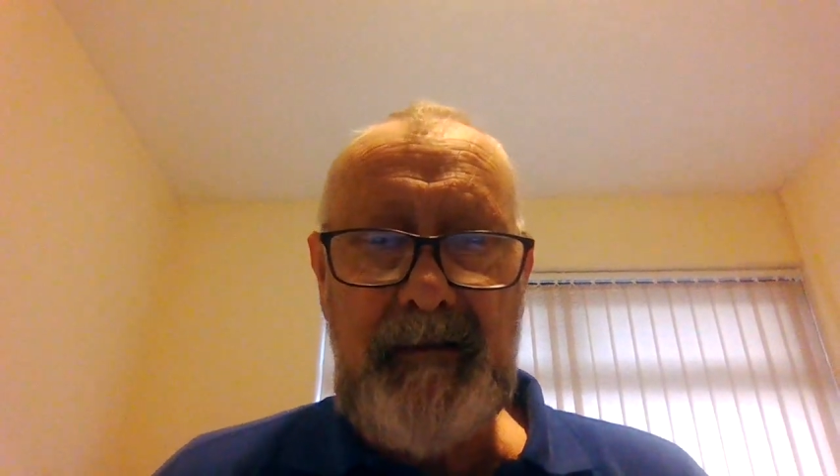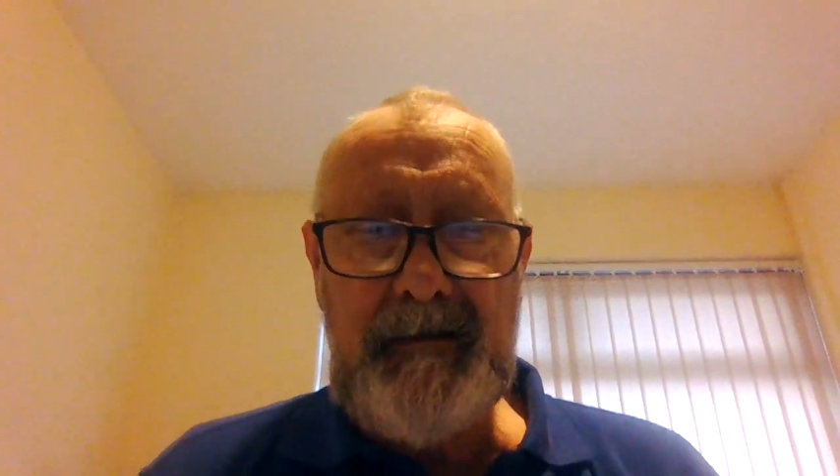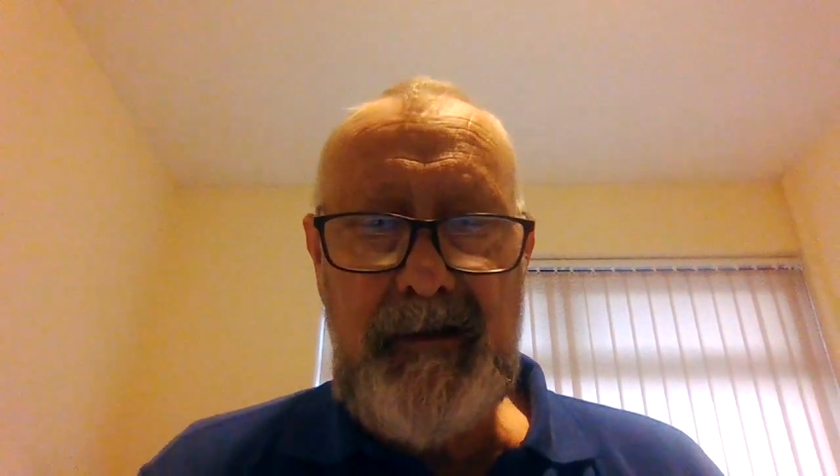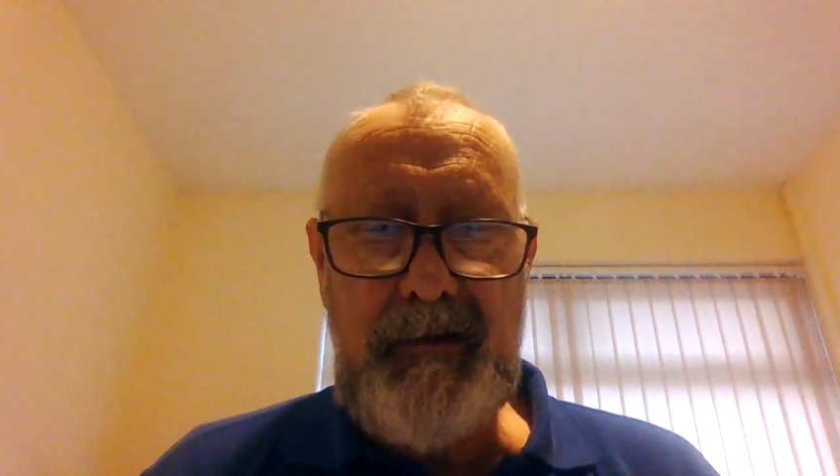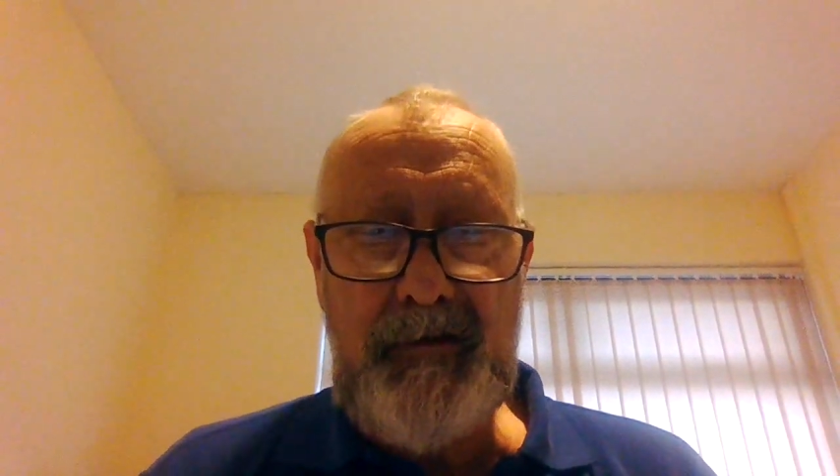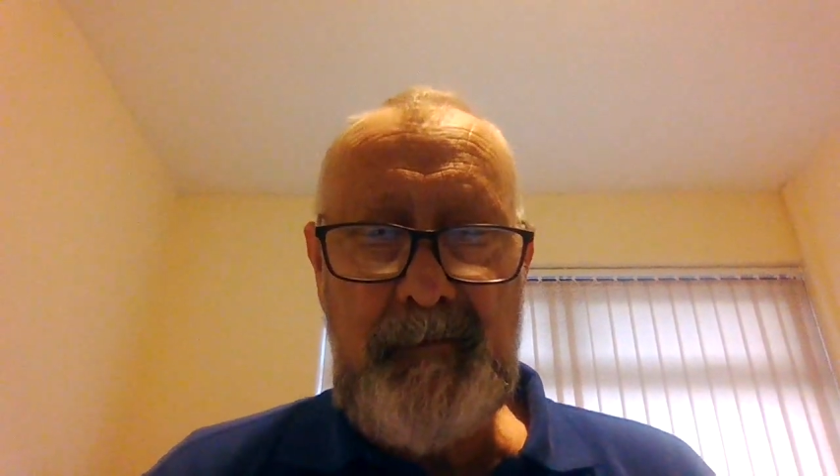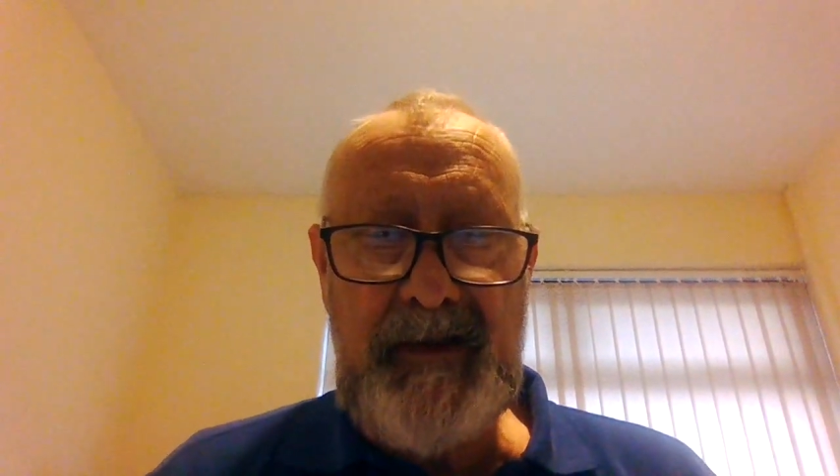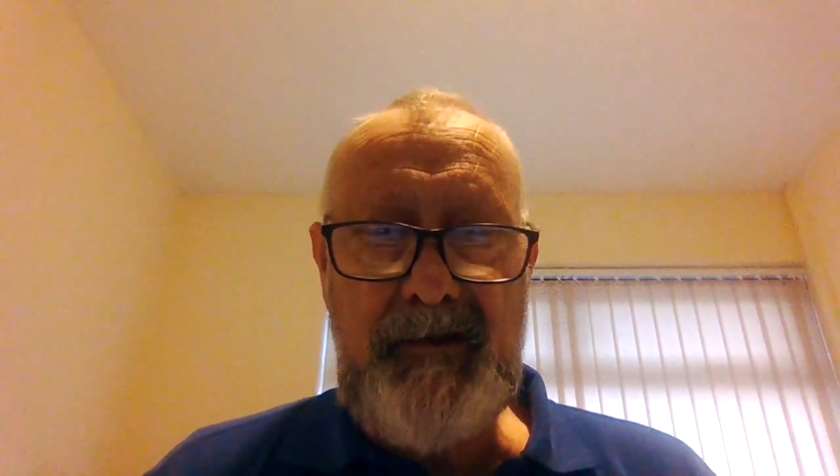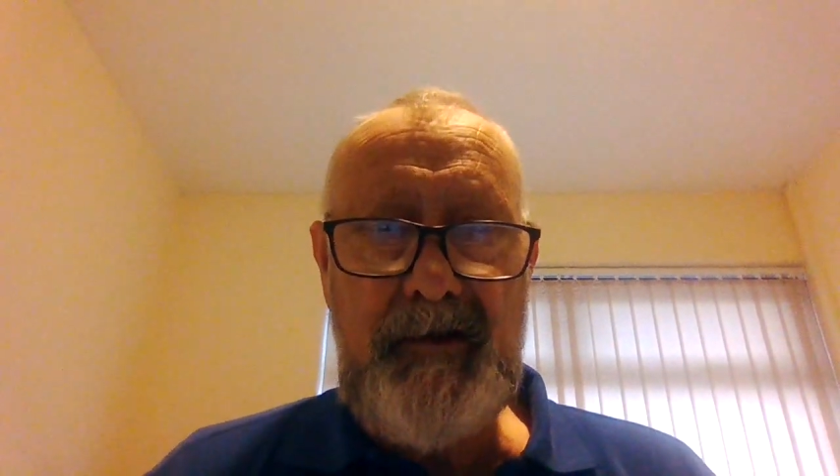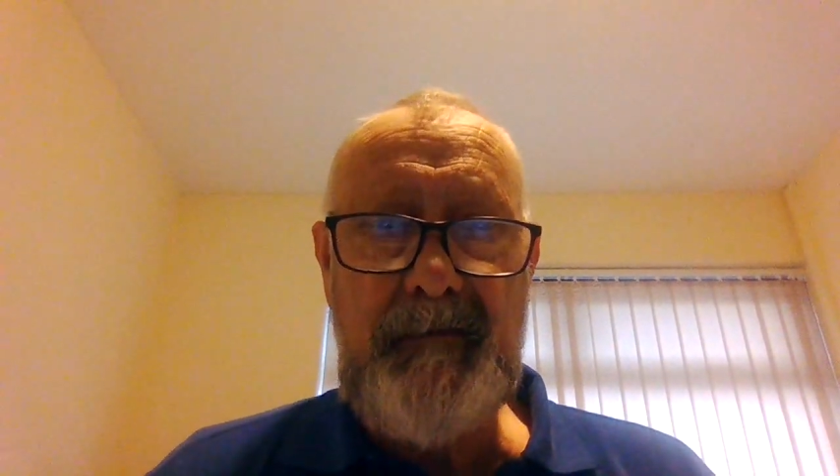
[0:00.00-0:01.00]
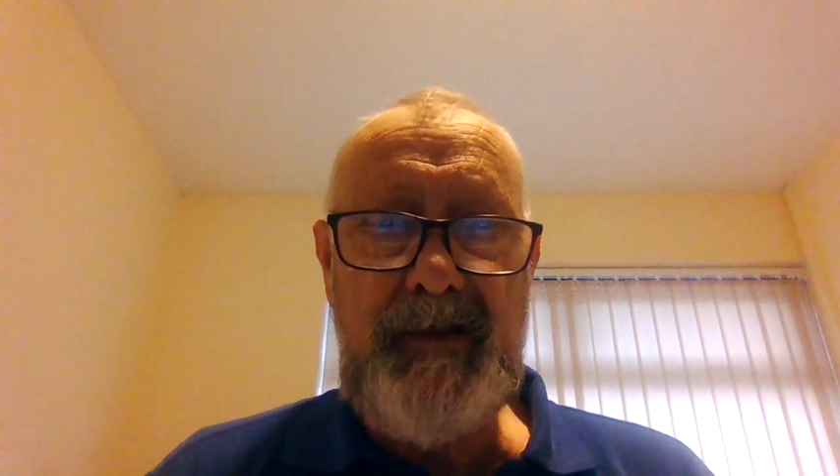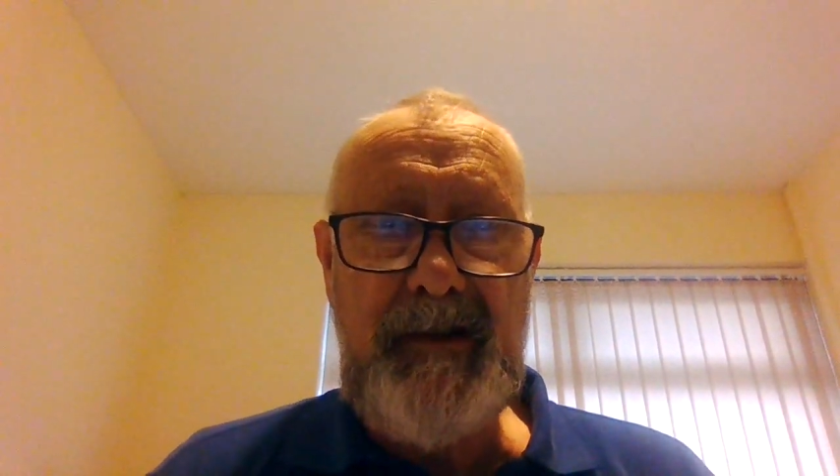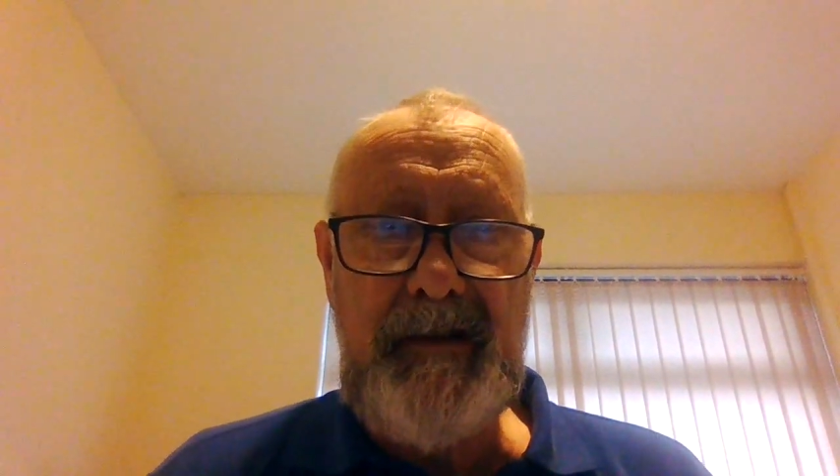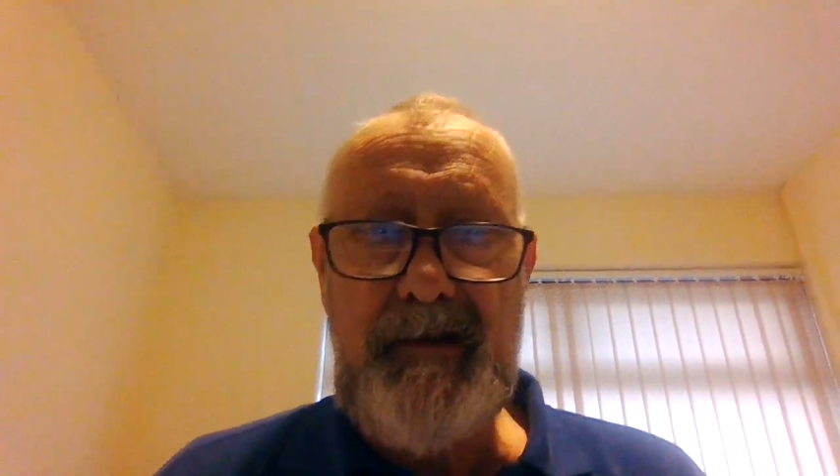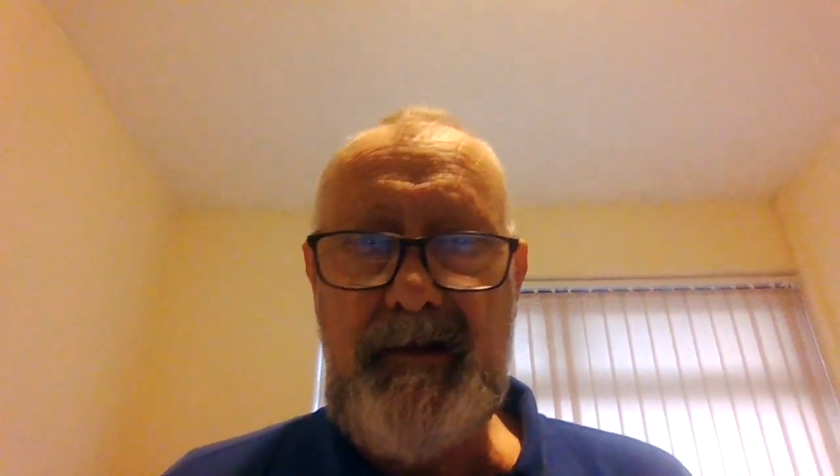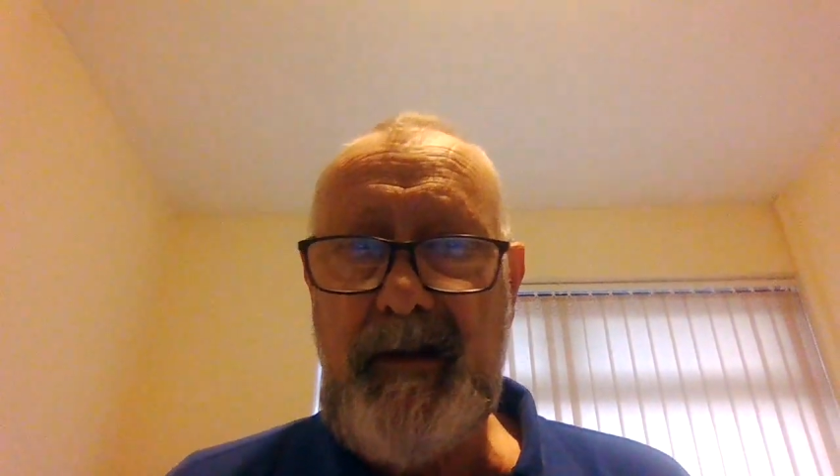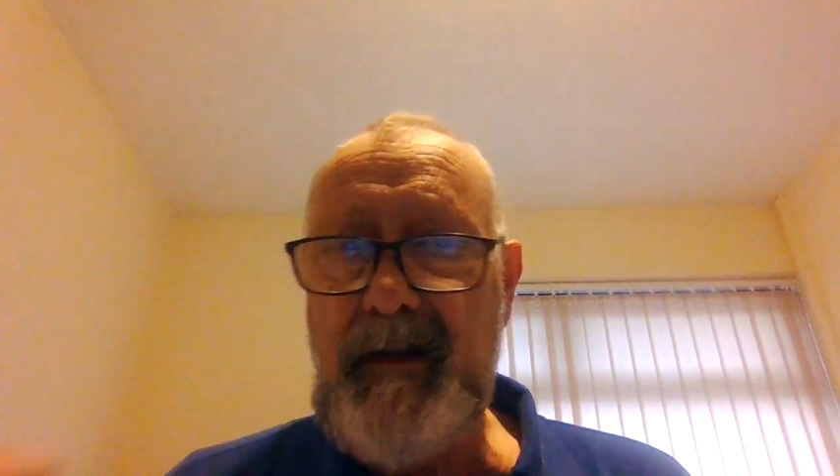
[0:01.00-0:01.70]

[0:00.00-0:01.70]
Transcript: at Lockie's Locksmith Services.